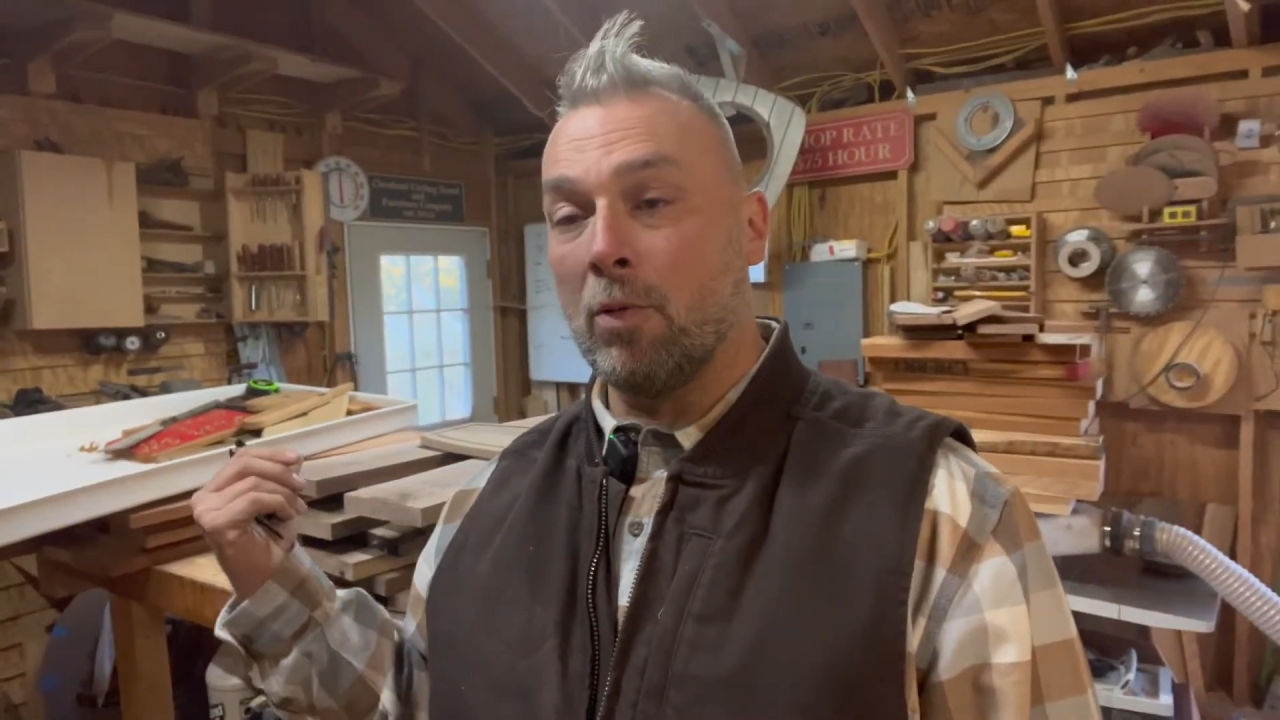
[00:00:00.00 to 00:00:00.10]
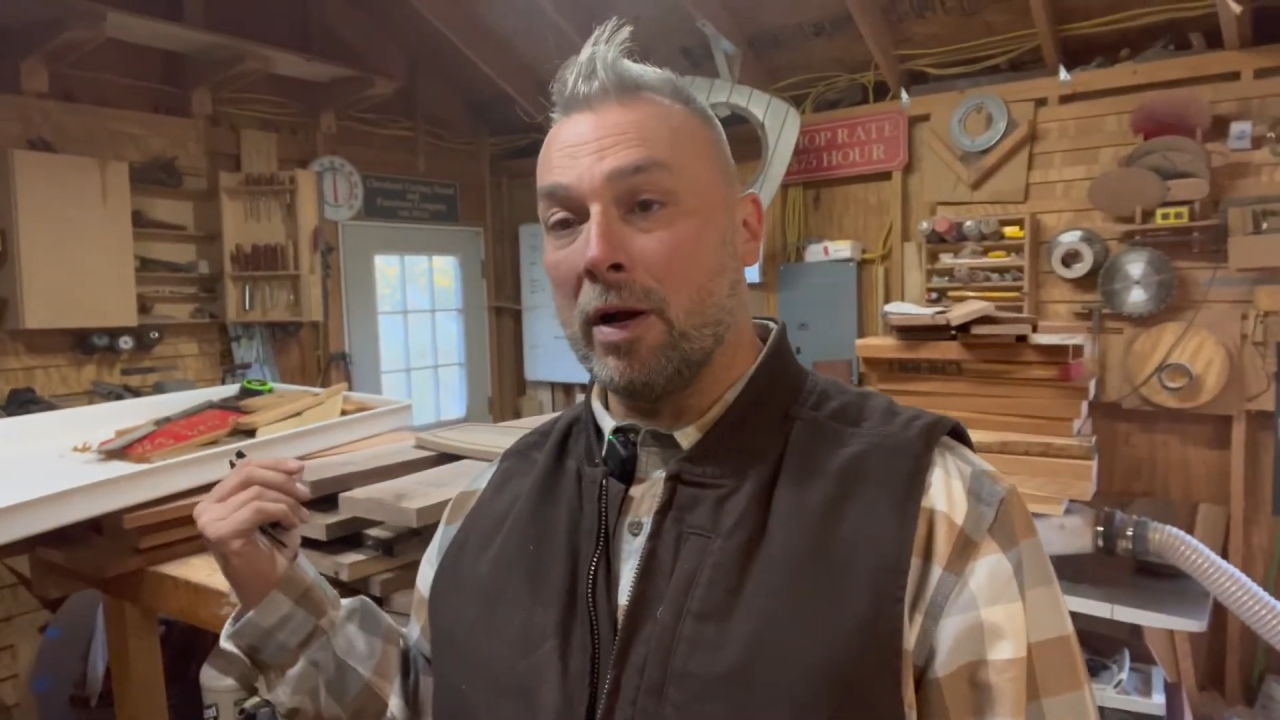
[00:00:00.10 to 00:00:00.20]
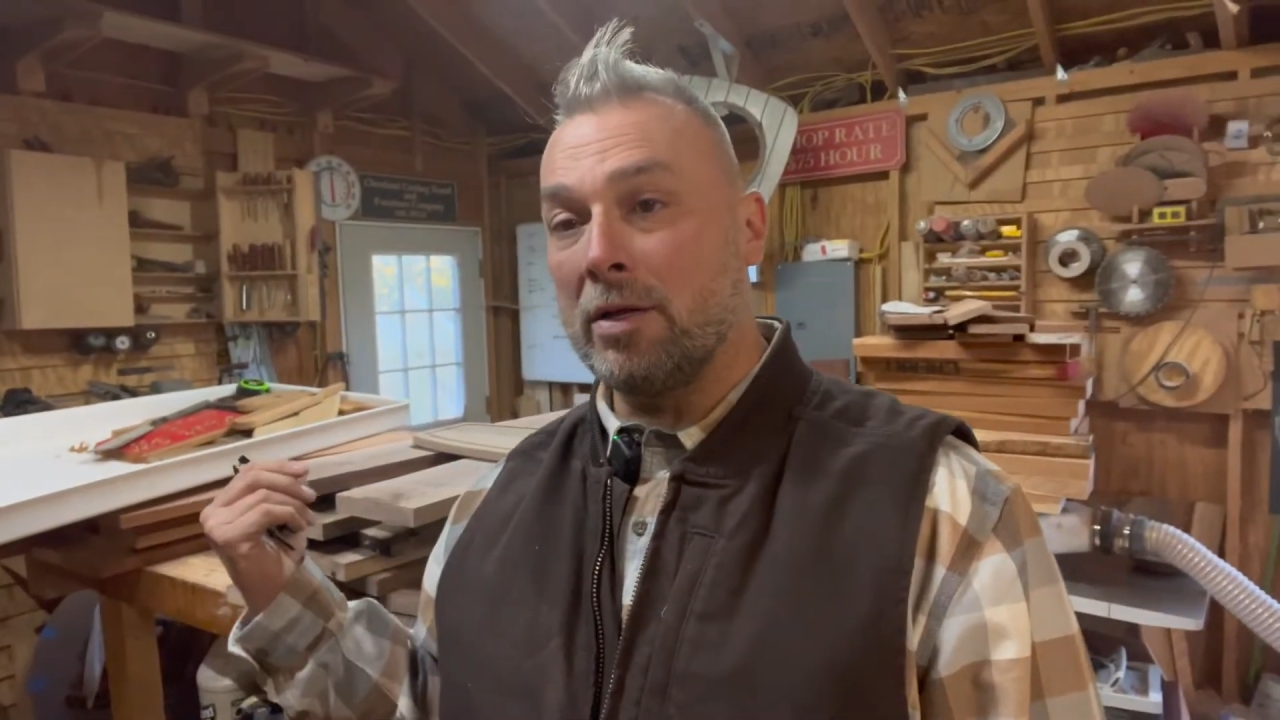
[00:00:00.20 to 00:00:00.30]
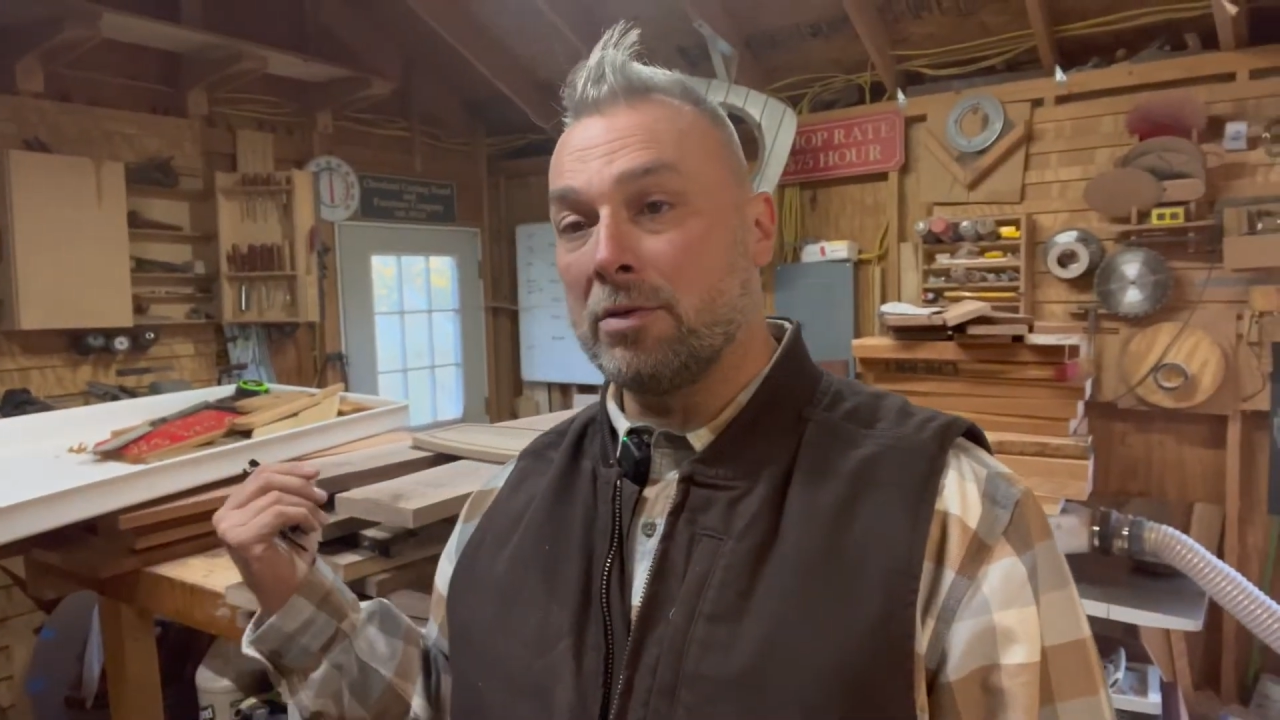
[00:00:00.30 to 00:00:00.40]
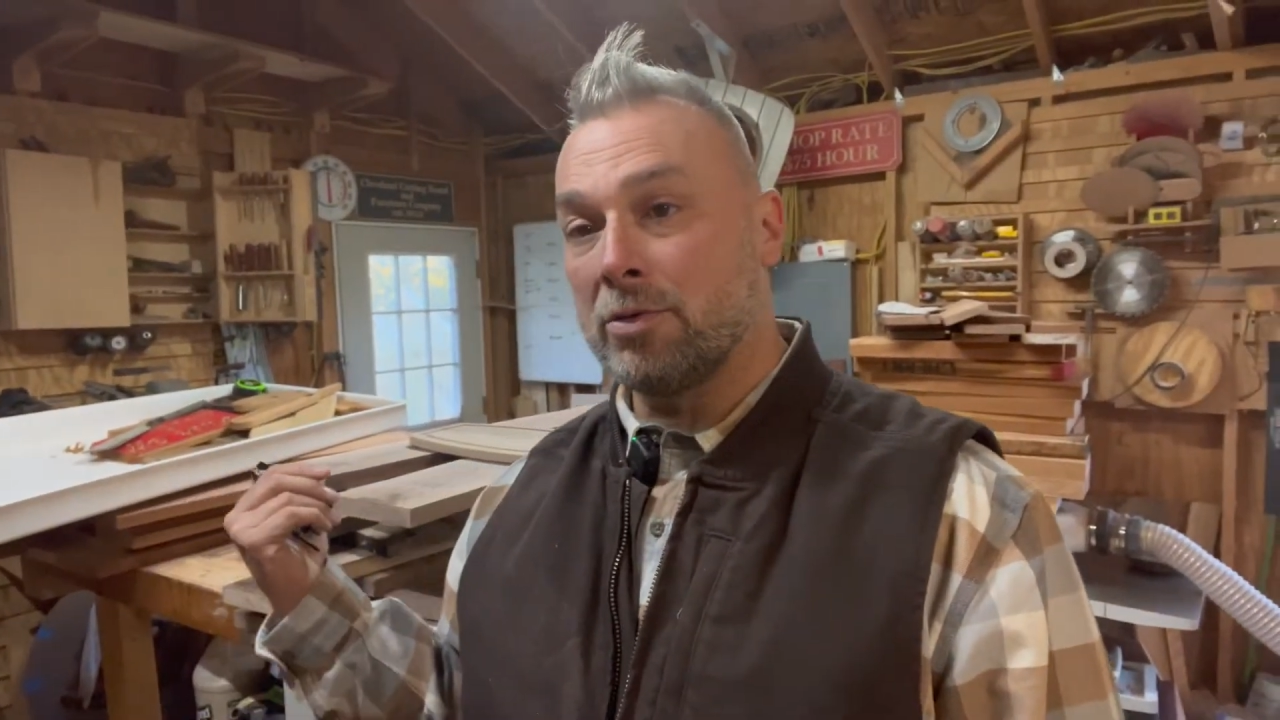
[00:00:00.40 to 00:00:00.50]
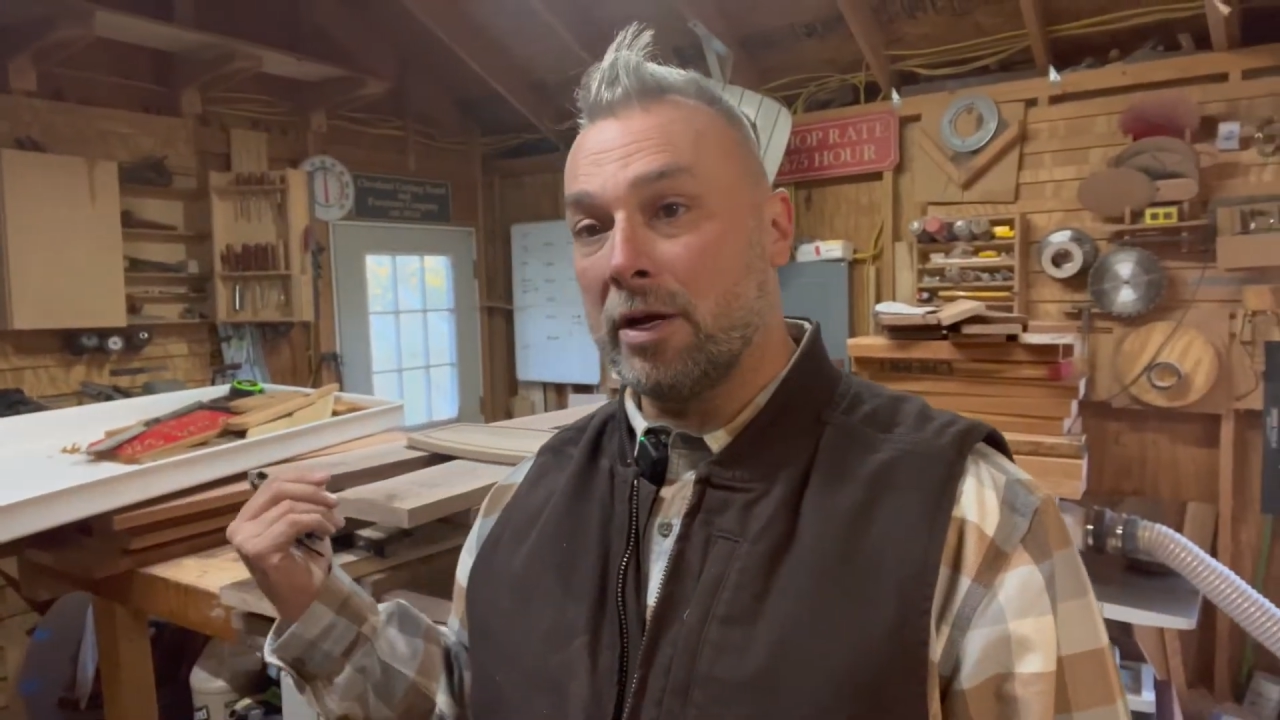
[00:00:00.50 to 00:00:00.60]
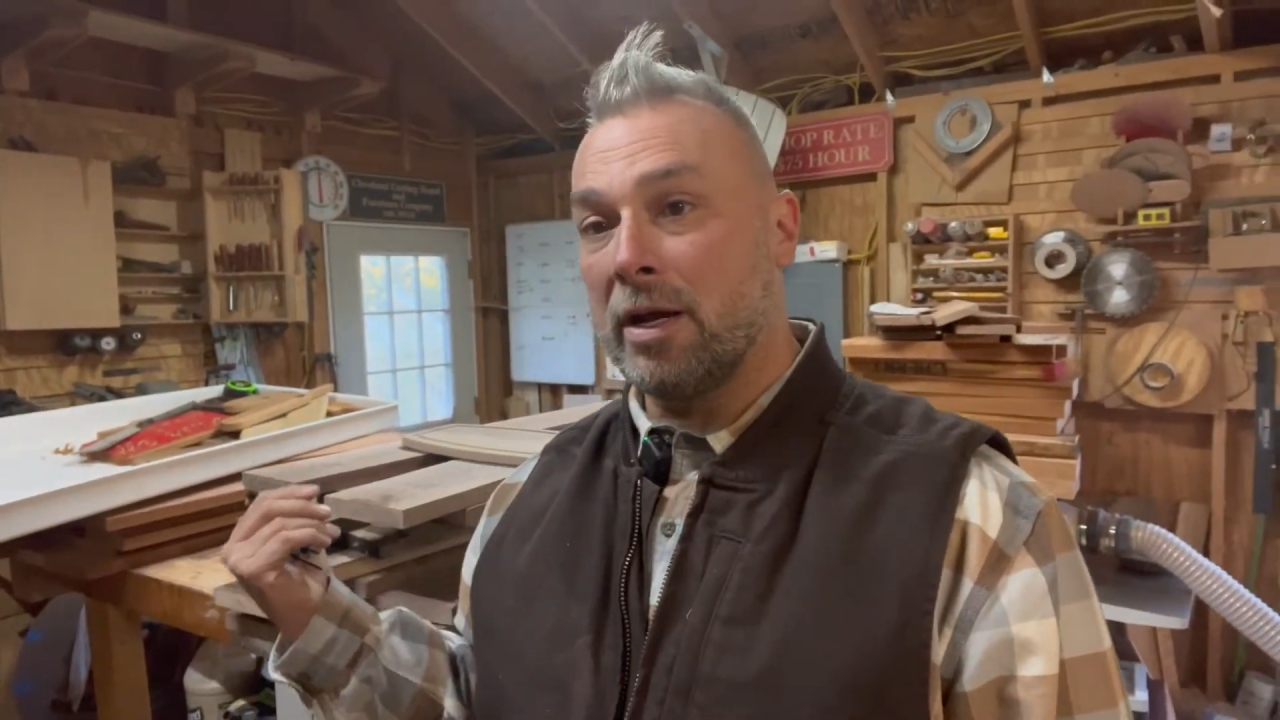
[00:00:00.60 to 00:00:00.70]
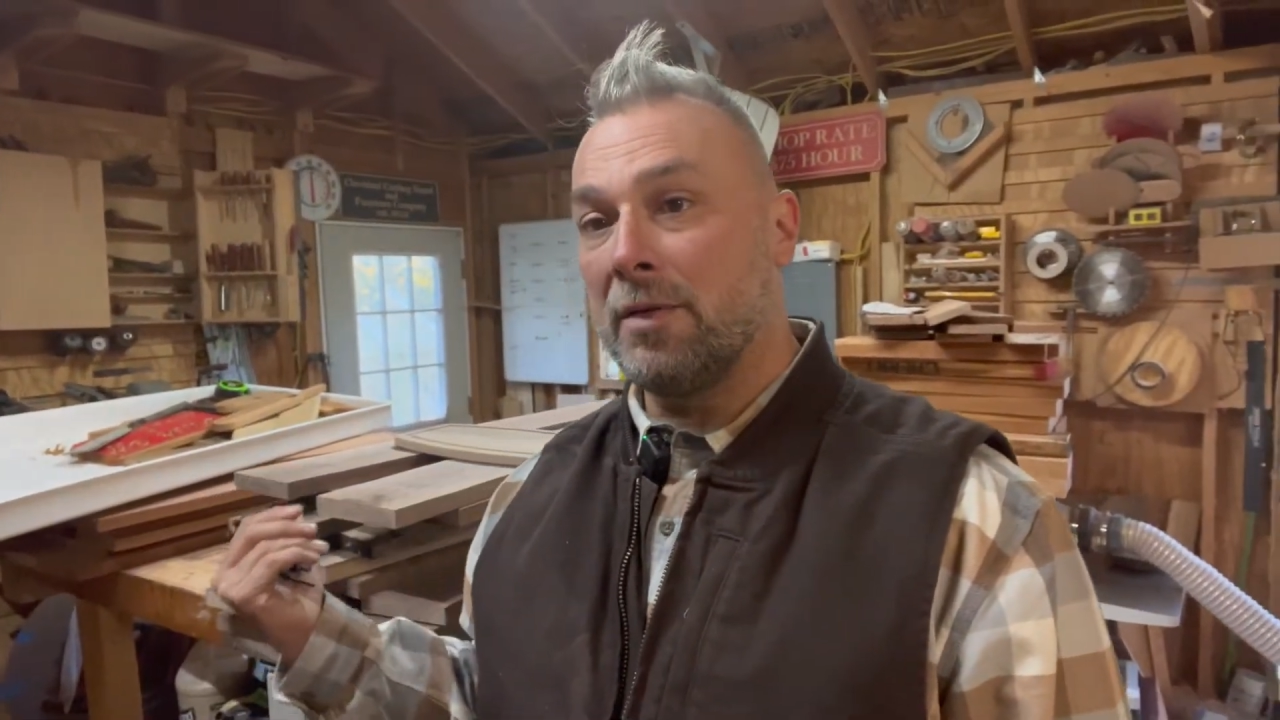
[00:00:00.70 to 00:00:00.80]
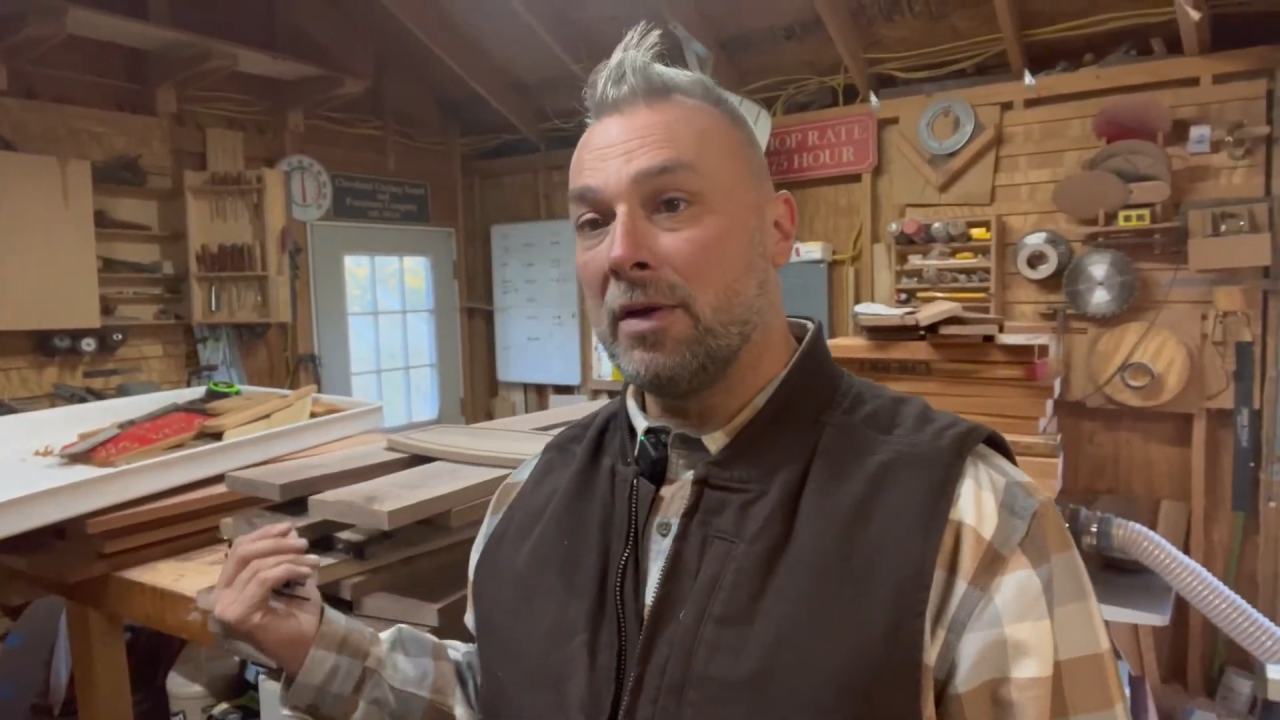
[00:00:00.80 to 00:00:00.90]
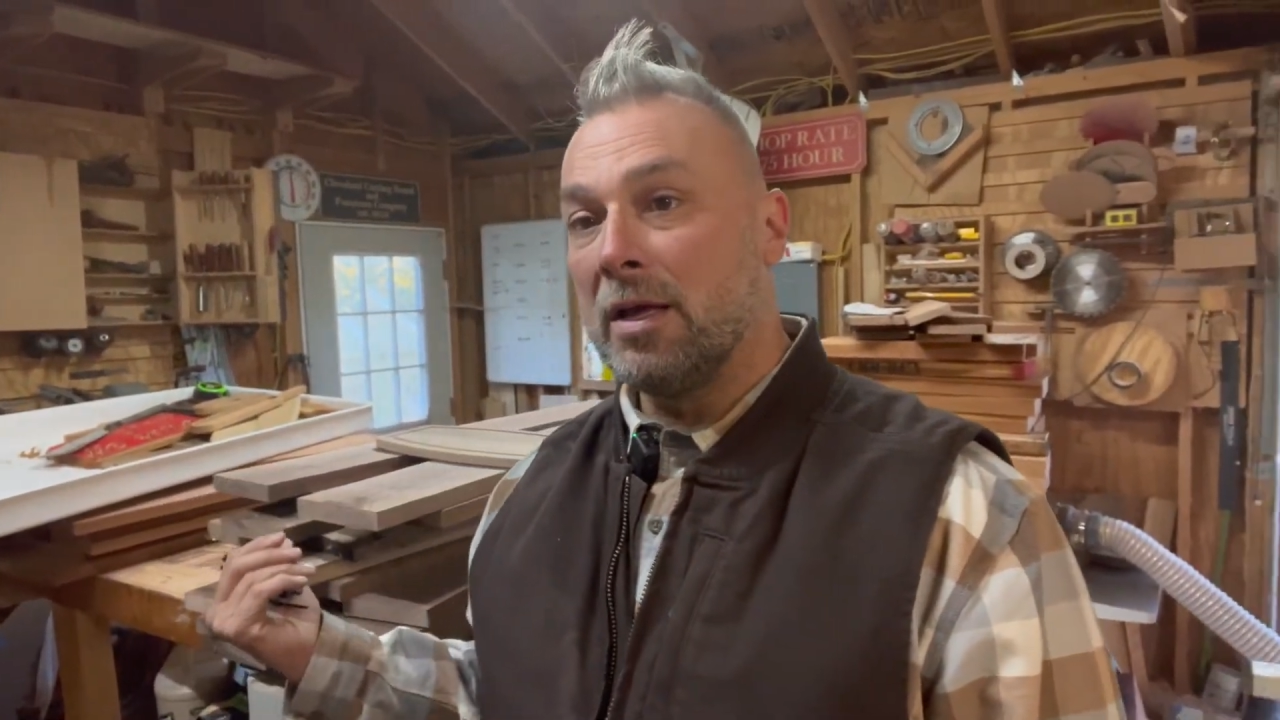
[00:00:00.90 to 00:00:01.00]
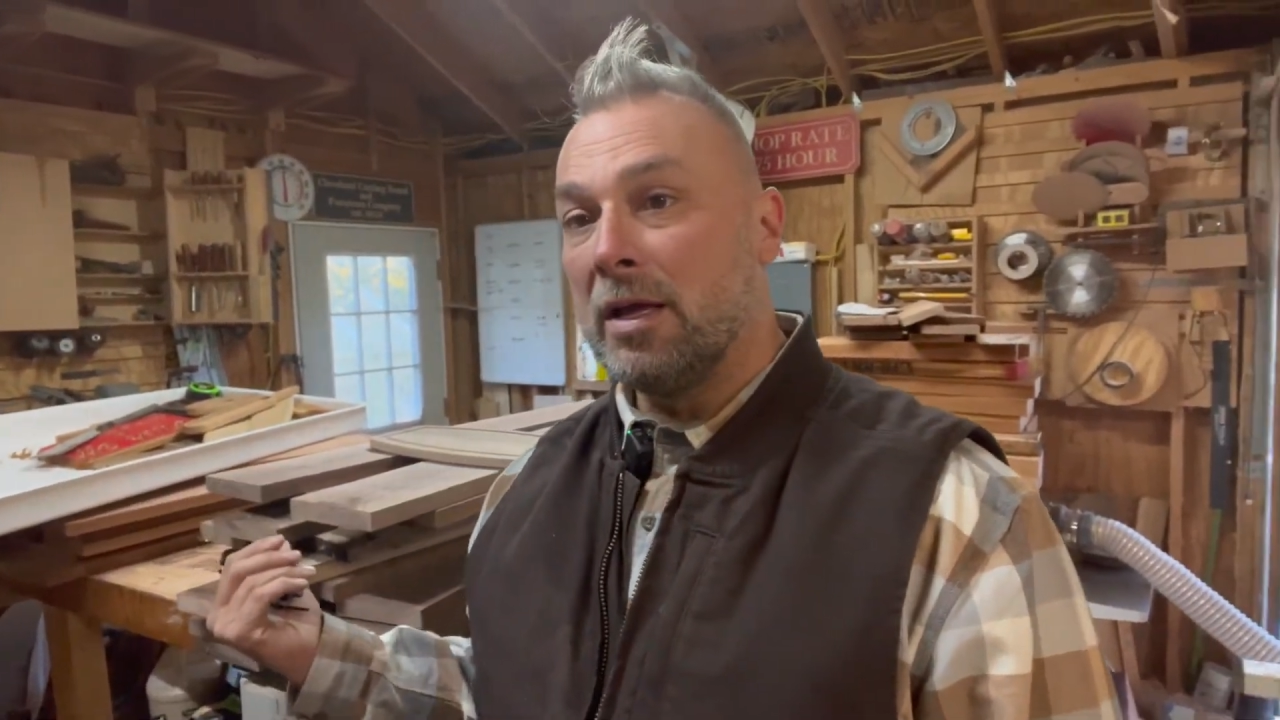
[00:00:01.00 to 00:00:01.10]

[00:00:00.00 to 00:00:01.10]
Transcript: white tray